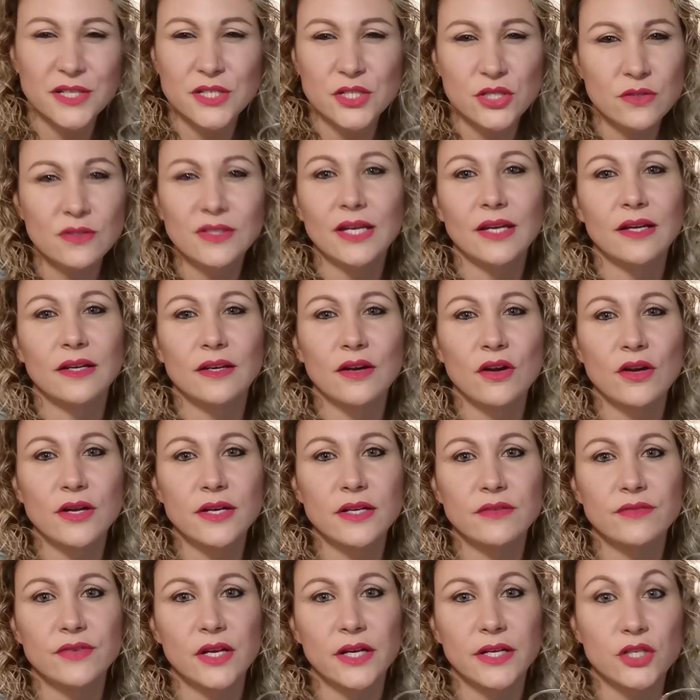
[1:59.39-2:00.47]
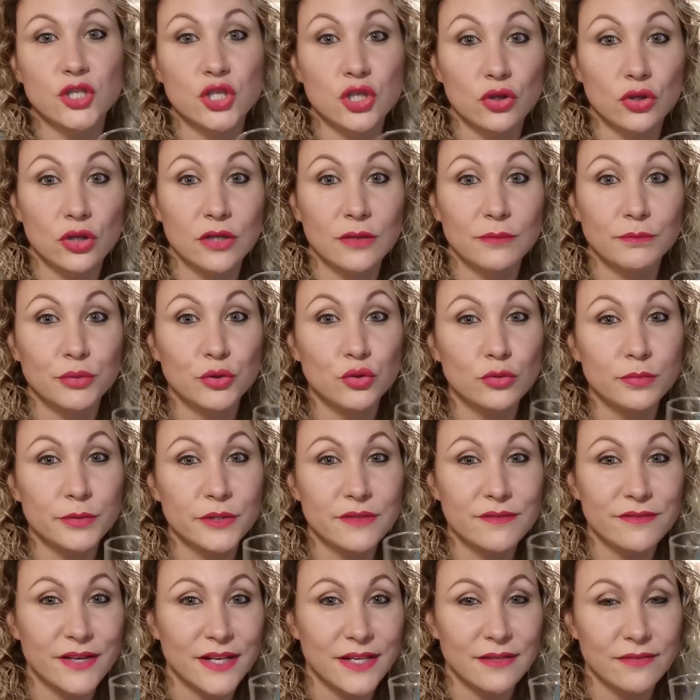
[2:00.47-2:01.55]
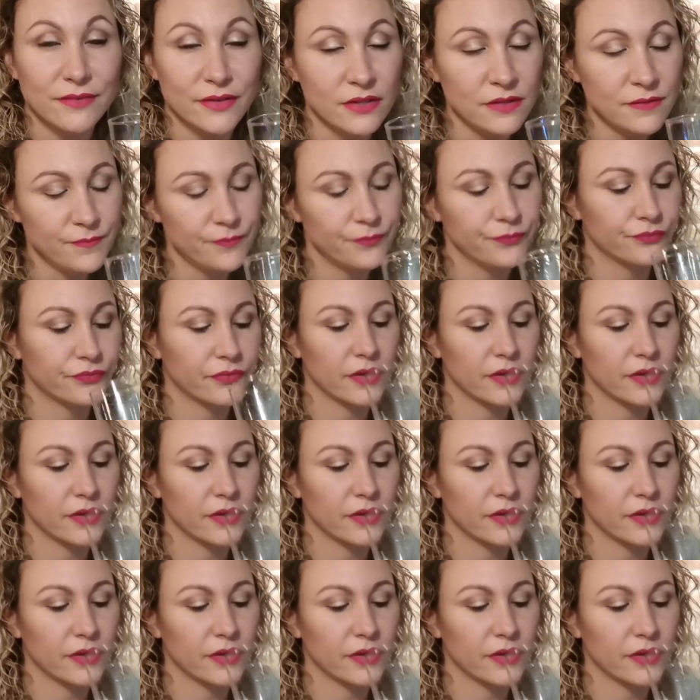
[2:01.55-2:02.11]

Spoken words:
I do get a kind of like chocolate bourbon flavour.